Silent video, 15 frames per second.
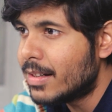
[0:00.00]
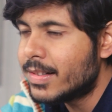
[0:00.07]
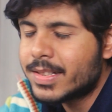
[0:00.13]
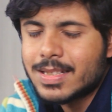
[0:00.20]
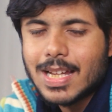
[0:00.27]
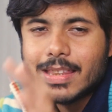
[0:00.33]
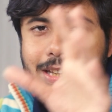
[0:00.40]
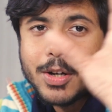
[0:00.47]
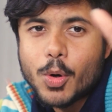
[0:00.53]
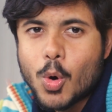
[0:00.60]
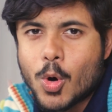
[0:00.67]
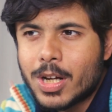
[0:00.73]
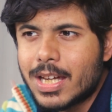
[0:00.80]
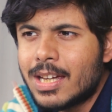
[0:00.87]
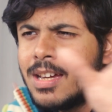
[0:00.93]
understand that,
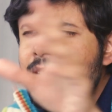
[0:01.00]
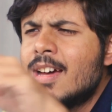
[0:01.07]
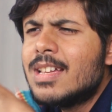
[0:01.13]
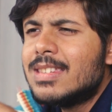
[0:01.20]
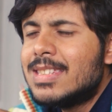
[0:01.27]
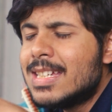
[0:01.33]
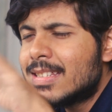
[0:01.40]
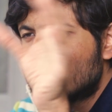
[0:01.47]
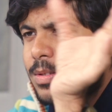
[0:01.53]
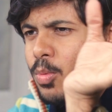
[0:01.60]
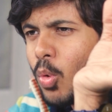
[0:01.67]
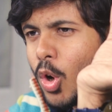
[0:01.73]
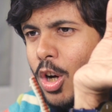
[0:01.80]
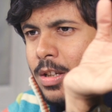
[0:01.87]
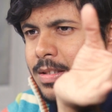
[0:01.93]
okay, this
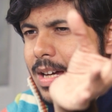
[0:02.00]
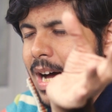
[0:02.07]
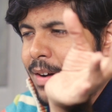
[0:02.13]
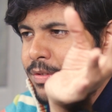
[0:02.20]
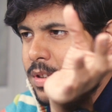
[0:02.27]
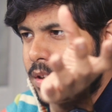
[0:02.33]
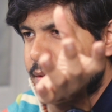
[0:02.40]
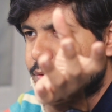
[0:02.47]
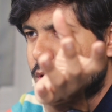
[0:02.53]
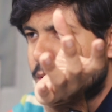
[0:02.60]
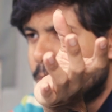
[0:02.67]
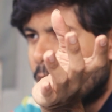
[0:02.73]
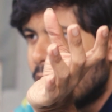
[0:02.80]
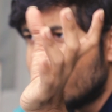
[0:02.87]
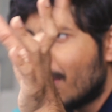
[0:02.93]
was after a
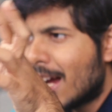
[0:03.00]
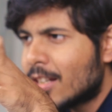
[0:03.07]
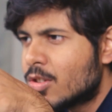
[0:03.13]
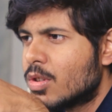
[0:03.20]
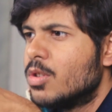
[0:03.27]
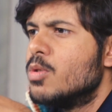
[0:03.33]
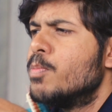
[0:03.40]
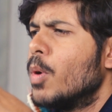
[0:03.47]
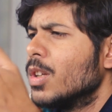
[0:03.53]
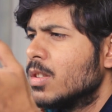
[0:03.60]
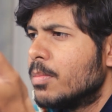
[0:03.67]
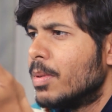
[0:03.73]
football match, so you